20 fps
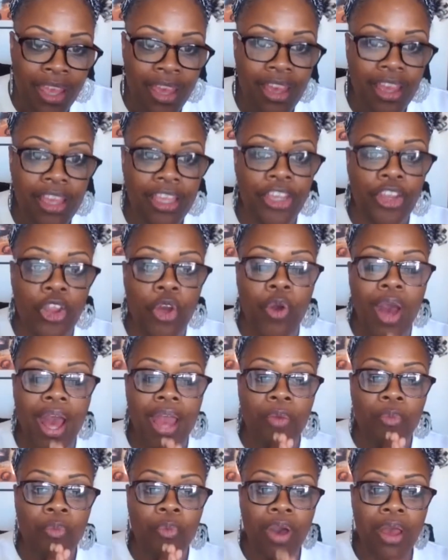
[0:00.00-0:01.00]
You know, I
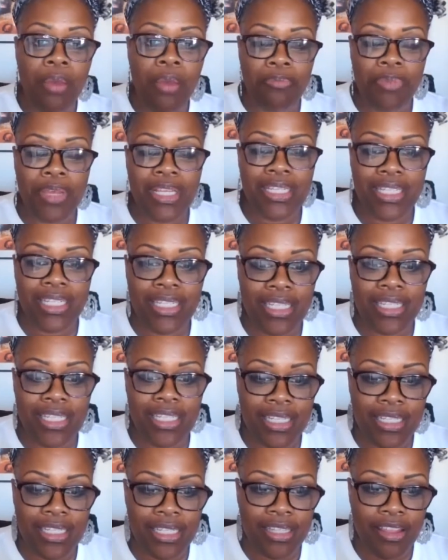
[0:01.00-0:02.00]
want
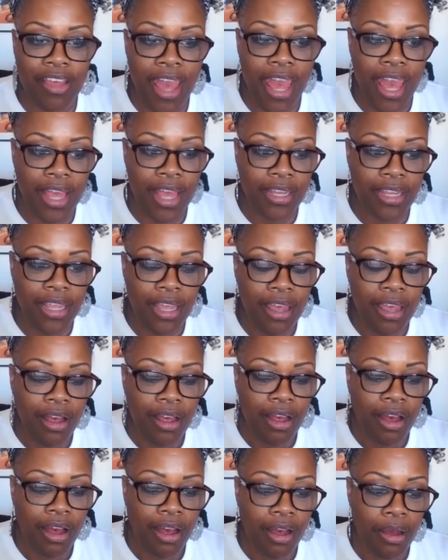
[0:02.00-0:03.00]
businesses that
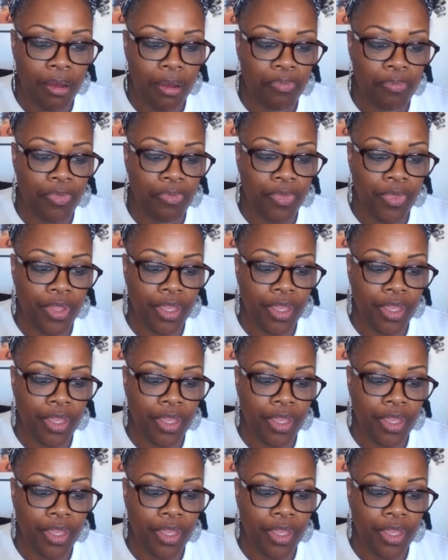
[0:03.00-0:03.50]
um,